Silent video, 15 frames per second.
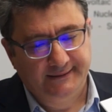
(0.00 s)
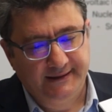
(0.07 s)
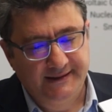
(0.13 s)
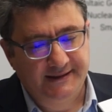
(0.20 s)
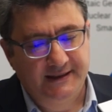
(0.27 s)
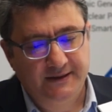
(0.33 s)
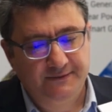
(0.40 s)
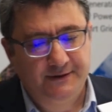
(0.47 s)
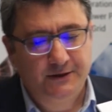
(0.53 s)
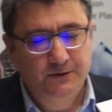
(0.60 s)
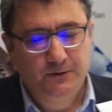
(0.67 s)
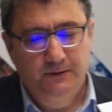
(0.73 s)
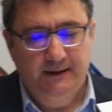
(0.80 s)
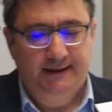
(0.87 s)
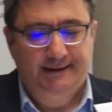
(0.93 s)
and this gives
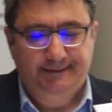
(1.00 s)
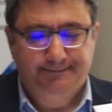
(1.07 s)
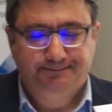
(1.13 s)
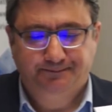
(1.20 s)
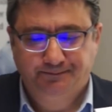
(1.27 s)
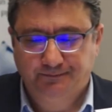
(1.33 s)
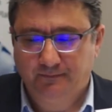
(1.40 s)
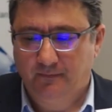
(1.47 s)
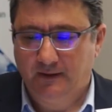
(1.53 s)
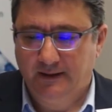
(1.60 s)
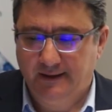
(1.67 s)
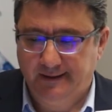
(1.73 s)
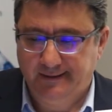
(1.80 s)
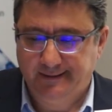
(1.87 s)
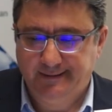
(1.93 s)
you uh,
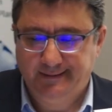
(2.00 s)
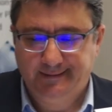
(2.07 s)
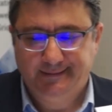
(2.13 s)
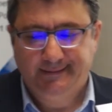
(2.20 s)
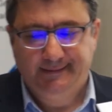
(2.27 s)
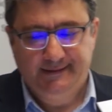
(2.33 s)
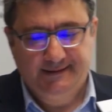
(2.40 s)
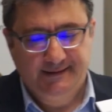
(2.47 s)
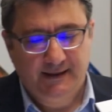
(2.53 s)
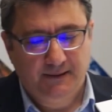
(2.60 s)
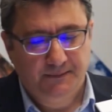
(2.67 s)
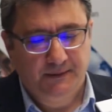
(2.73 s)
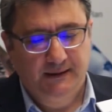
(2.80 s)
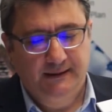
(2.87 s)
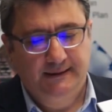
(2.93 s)
some